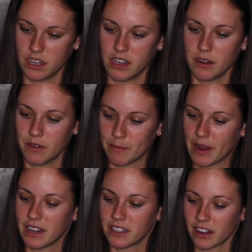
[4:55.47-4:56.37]
In
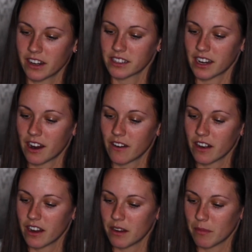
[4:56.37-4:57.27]
my darkest hour,
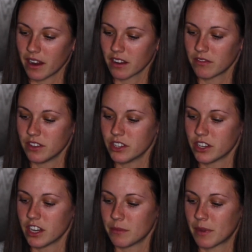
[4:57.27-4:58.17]
in my
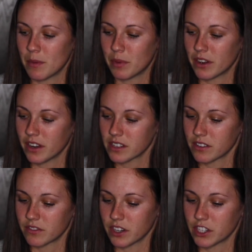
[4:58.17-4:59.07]
confusion, in my bitterness
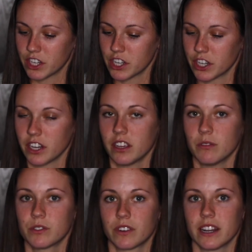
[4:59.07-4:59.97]
and frustration, He
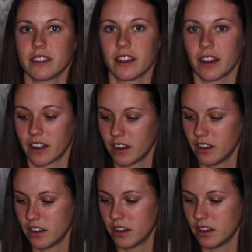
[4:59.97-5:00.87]
was right there.
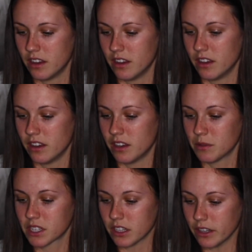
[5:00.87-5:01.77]
He
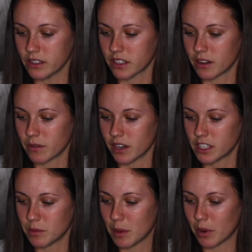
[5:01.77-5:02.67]
was close, and He wanted
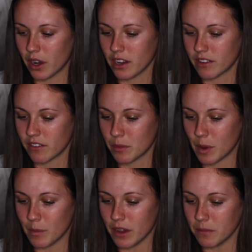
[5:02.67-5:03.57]
to be a part of every
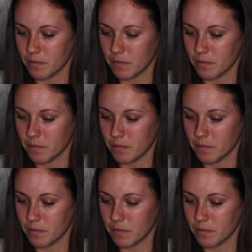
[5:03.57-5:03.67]
moment.